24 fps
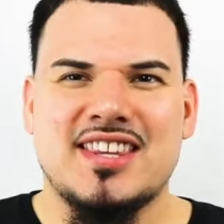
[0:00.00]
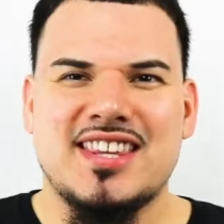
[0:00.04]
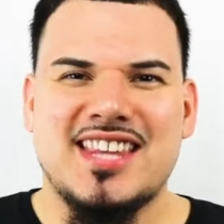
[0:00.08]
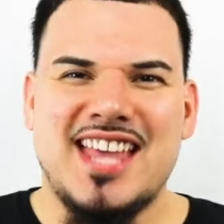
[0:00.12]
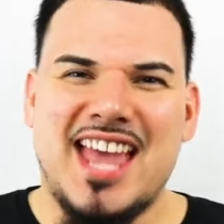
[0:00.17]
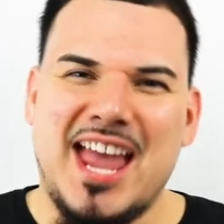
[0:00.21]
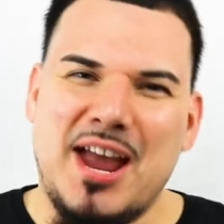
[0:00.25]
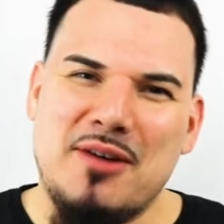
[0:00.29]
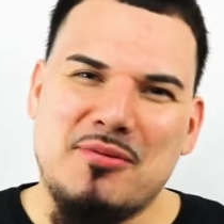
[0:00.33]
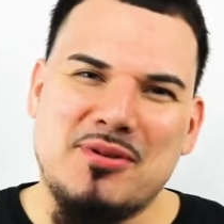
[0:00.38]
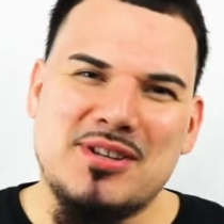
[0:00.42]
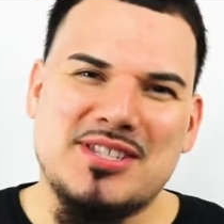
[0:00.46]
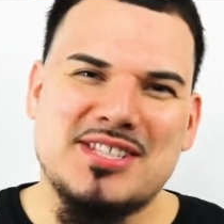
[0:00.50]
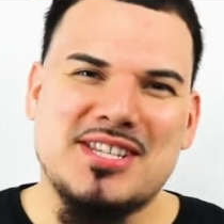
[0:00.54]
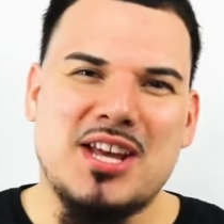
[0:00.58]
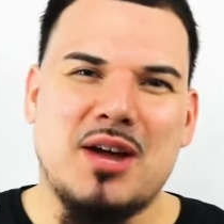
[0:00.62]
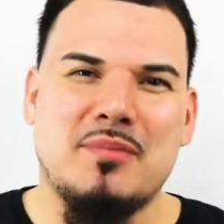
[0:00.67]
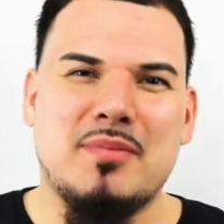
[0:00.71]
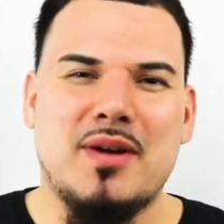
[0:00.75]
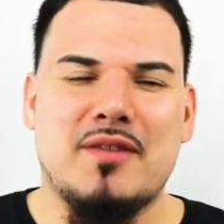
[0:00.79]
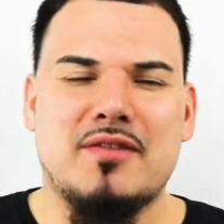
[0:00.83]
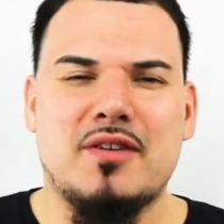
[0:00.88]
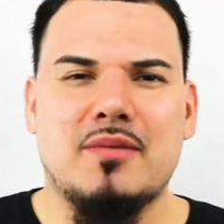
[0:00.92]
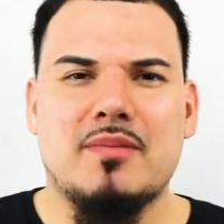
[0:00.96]
Hey, what's
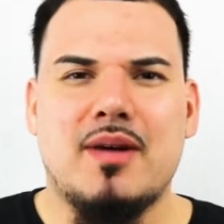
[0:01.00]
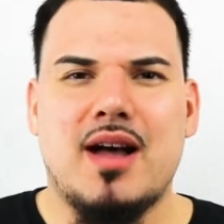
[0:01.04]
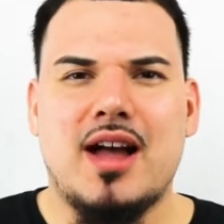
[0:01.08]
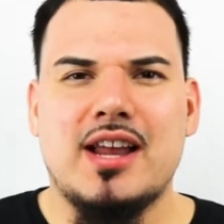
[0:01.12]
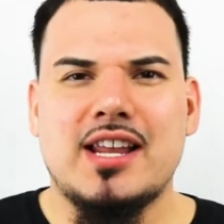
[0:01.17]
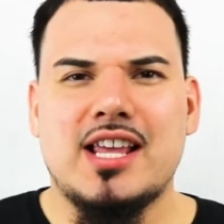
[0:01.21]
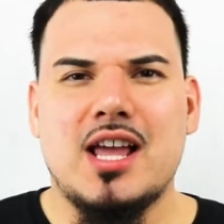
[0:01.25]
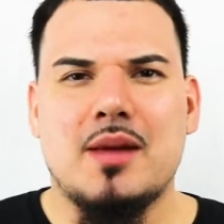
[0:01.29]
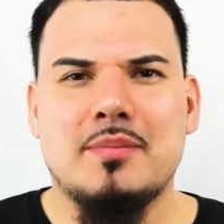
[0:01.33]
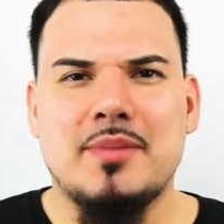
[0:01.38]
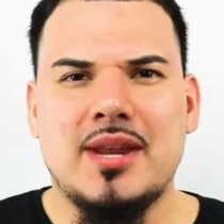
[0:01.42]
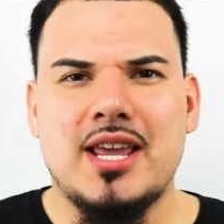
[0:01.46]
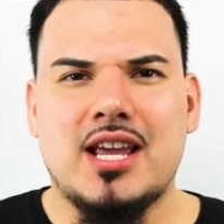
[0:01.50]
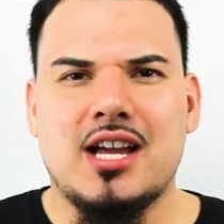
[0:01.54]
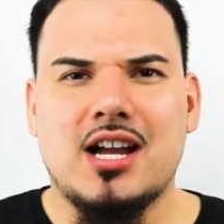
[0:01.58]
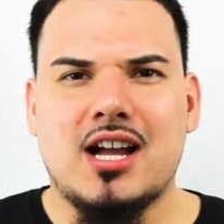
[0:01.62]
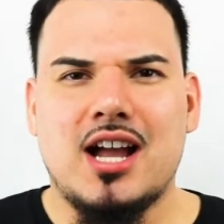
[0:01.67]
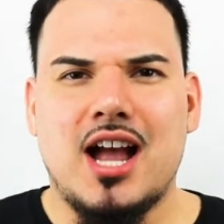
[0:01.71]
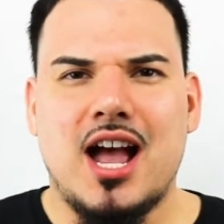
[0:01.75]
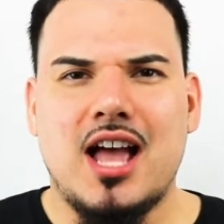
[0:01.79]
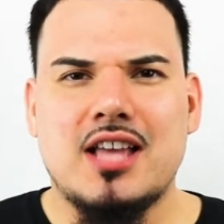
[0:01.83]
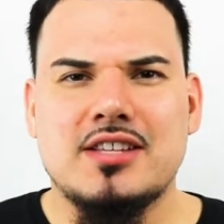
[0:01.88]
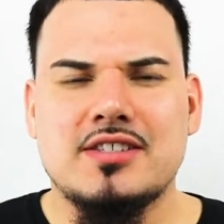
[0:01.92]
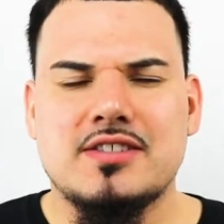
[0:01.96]
up, everybody? I'm Nick
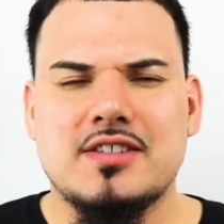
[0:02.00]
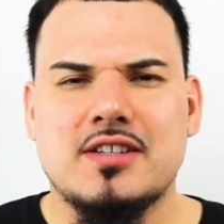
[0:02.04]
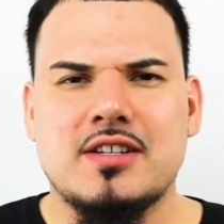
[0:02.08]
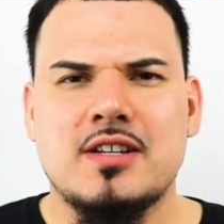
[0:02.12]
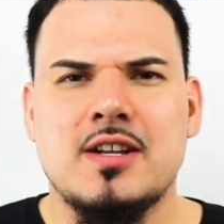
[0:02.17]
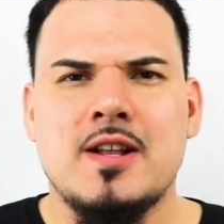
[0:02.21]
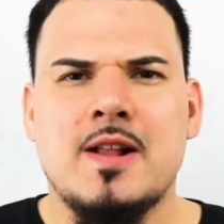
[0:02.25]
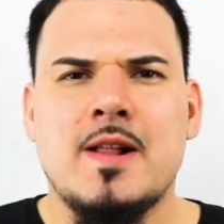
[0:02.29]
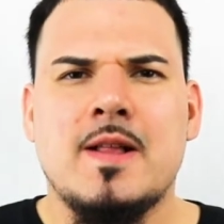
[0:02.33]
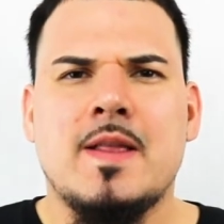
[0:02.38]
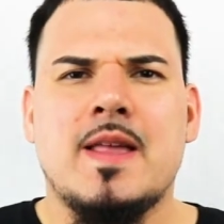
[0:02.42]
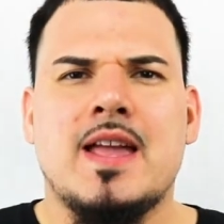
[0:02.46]
Acosta,